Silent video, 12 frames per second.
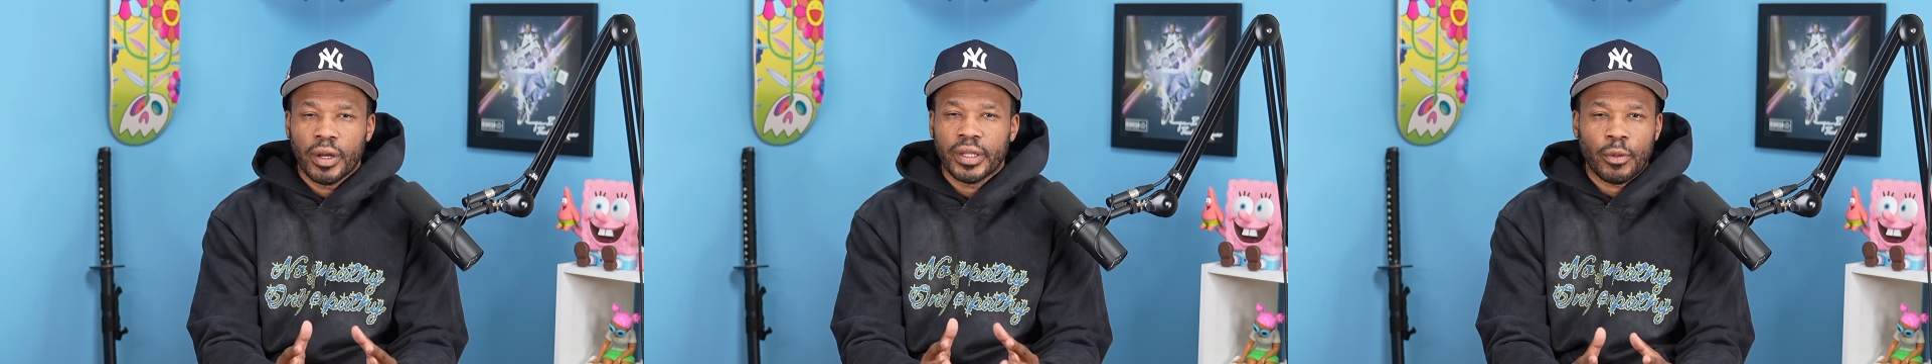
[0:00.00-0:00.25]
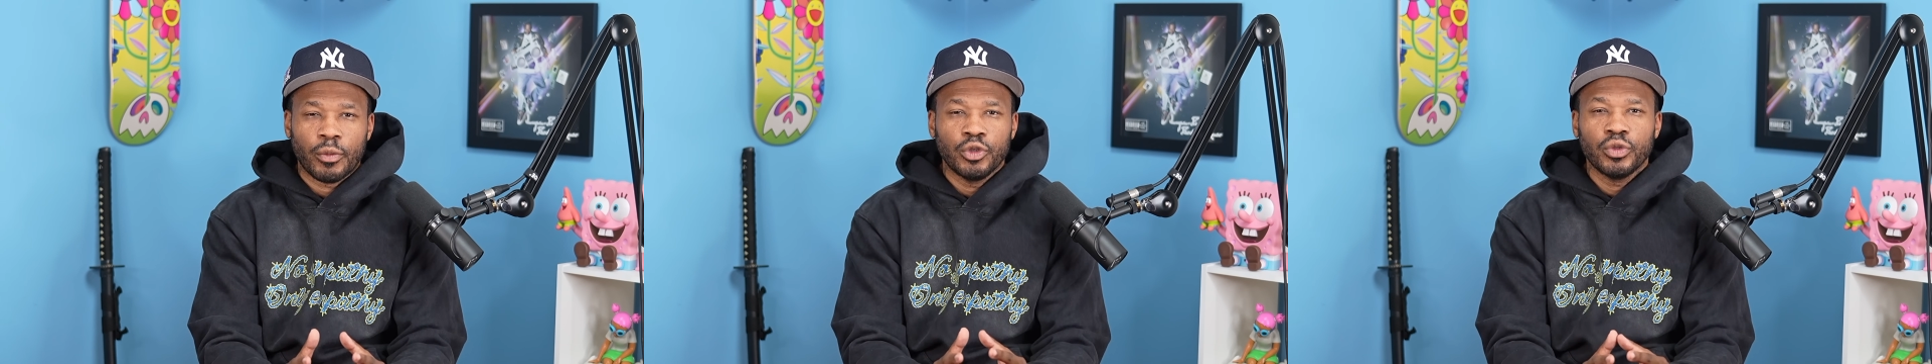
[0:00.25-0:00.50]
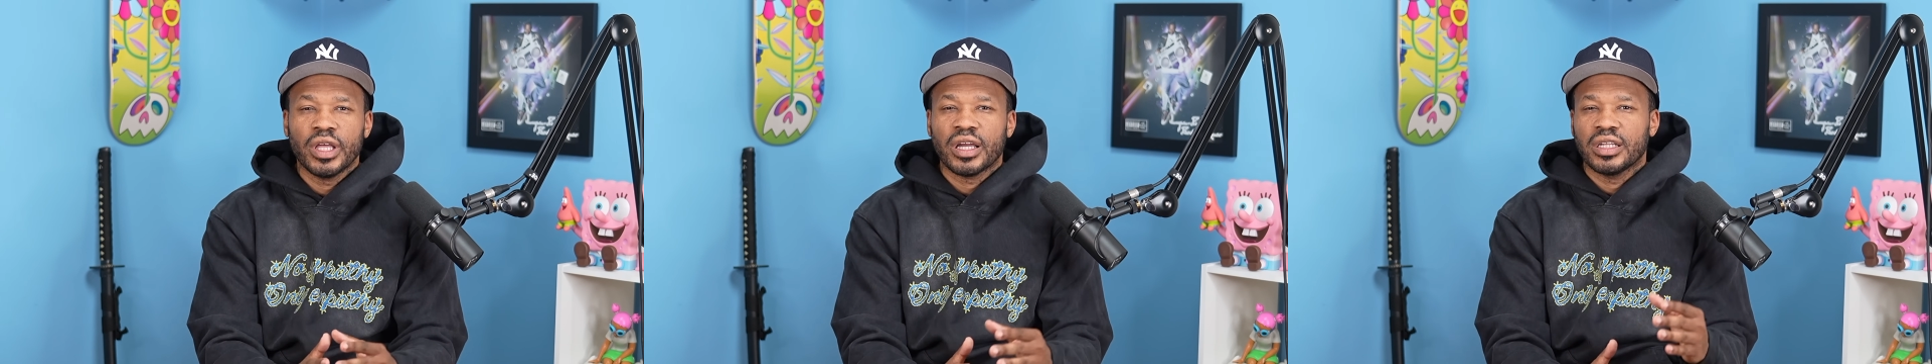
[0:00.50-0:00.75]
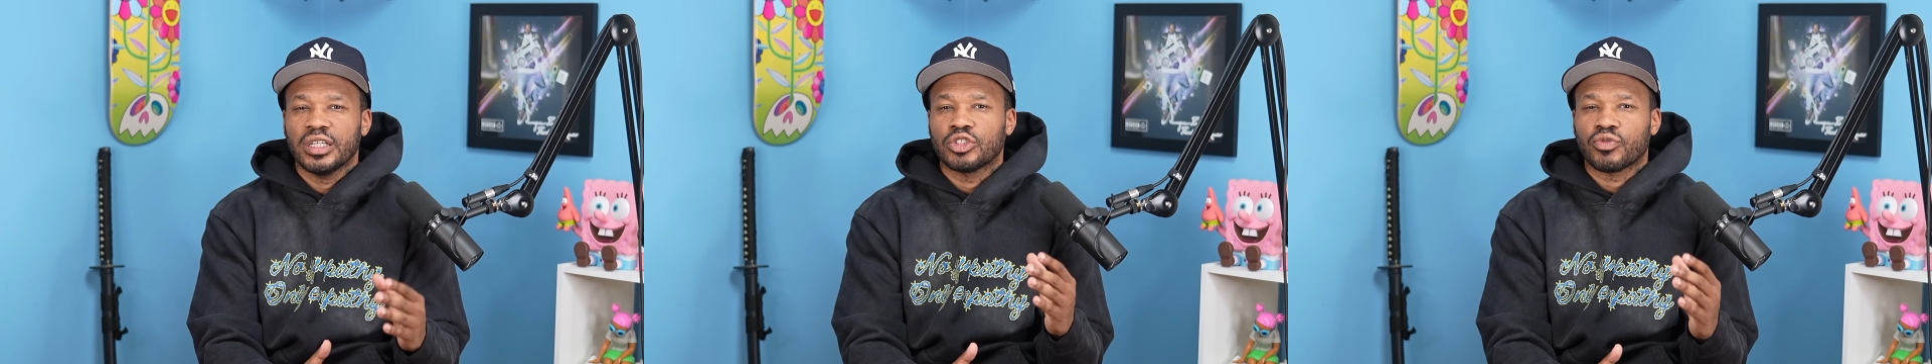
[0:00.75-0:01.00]
like when you think of
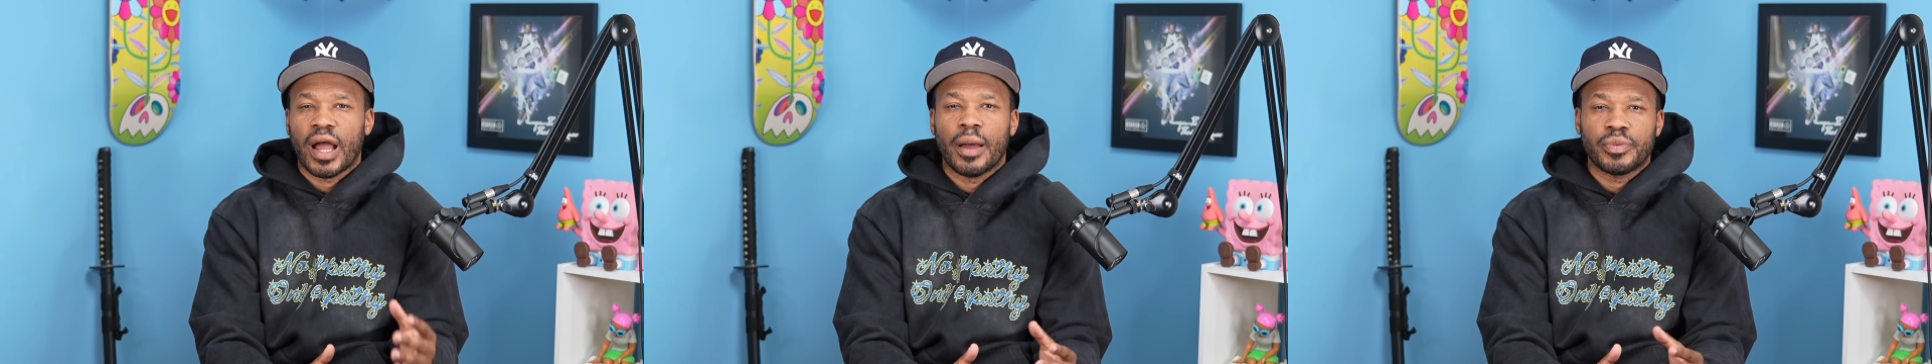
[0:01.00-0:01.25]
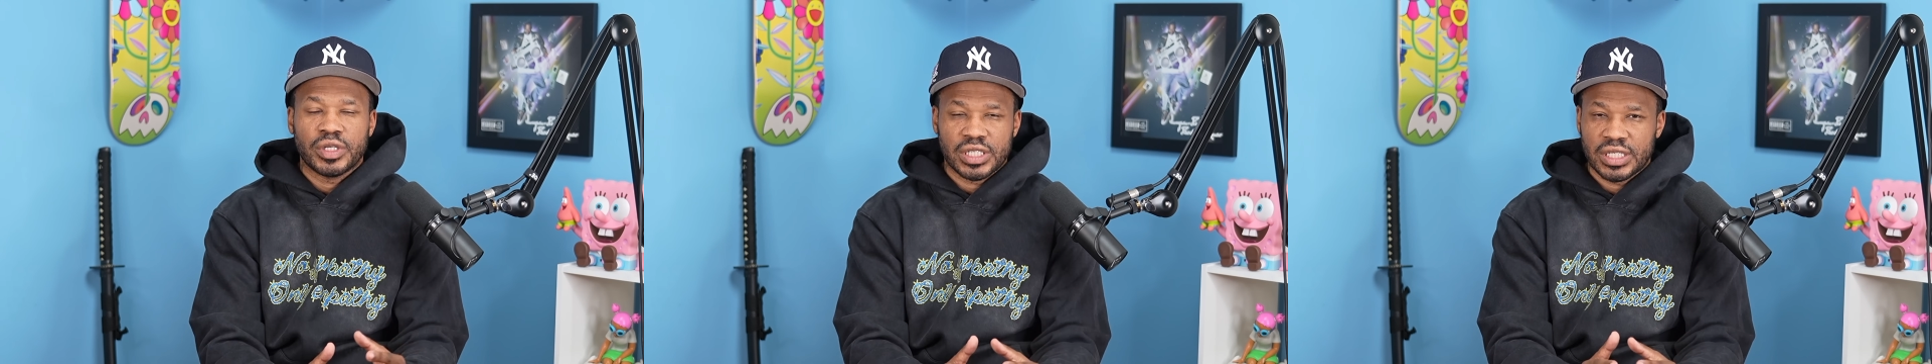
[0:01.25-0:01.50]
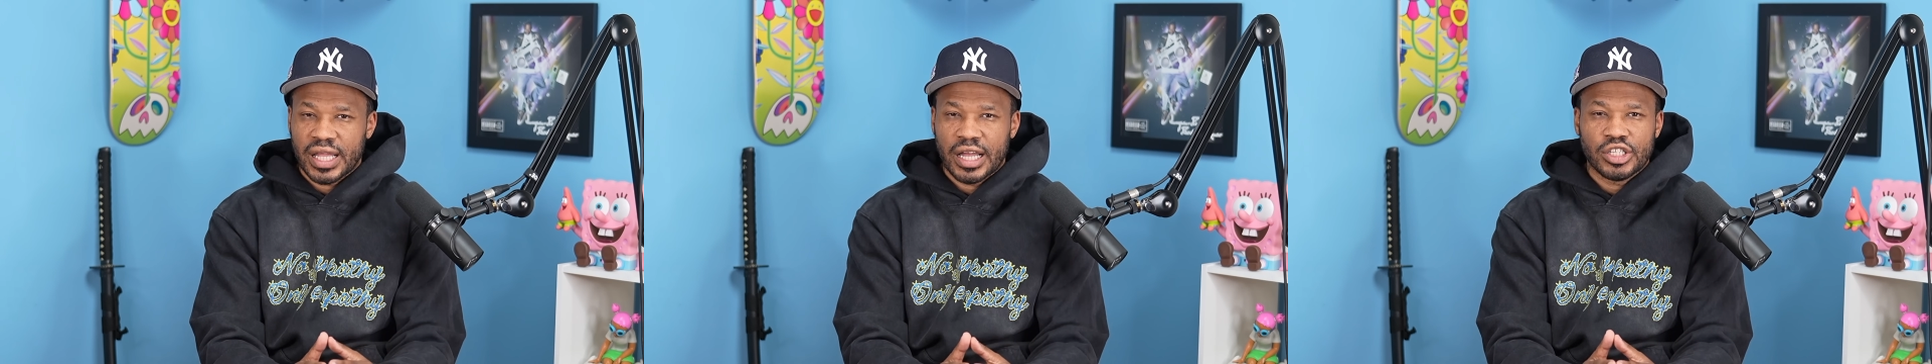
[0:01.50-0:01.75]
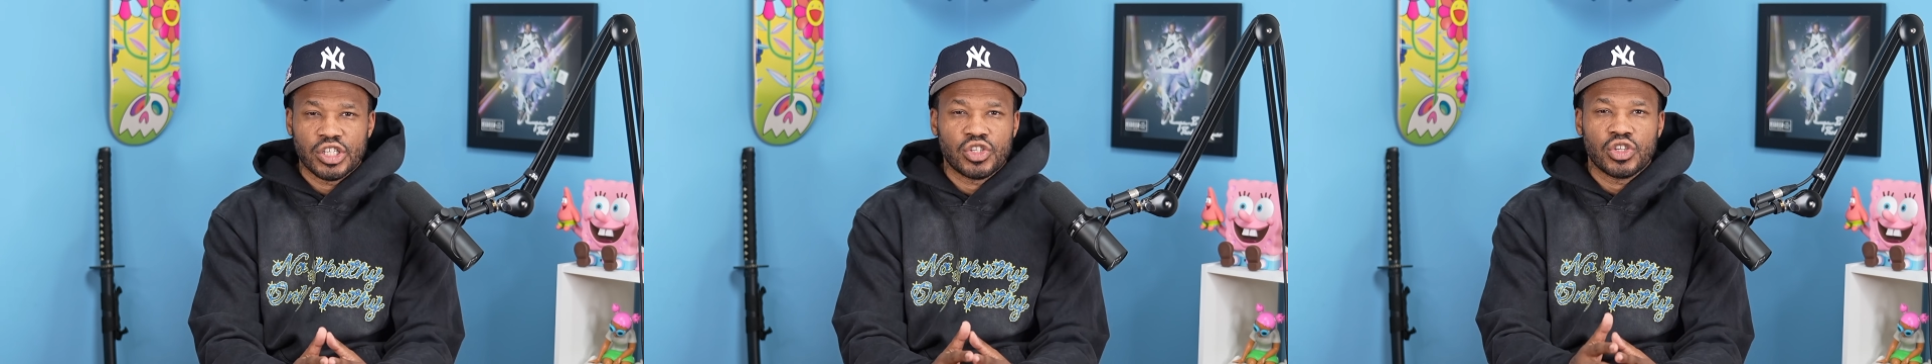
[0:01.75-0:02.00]
these rappers, it's not
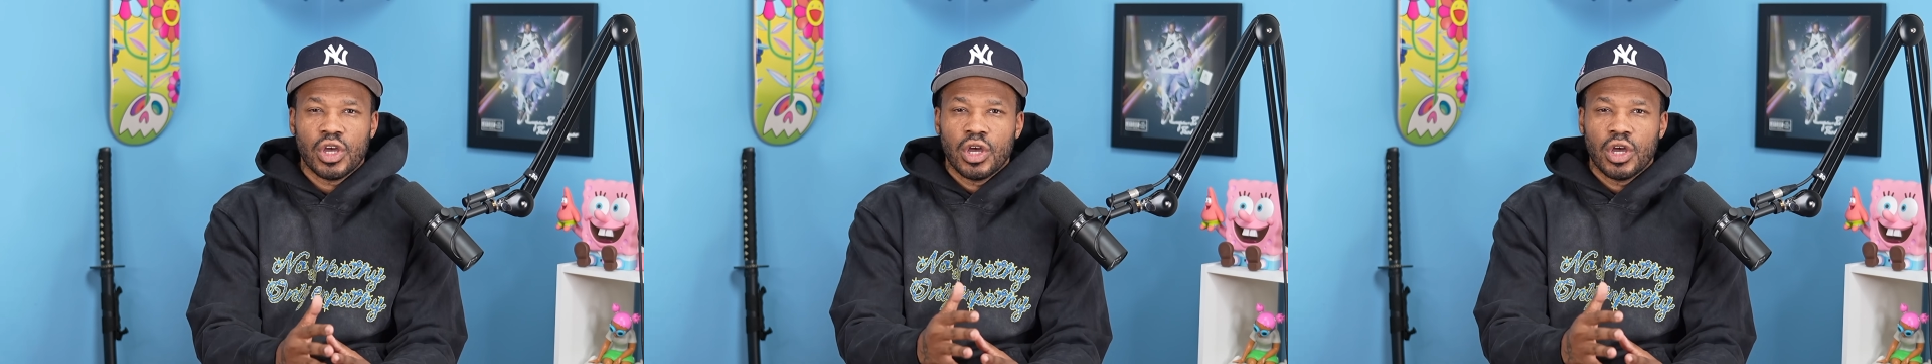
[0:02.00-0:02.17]
just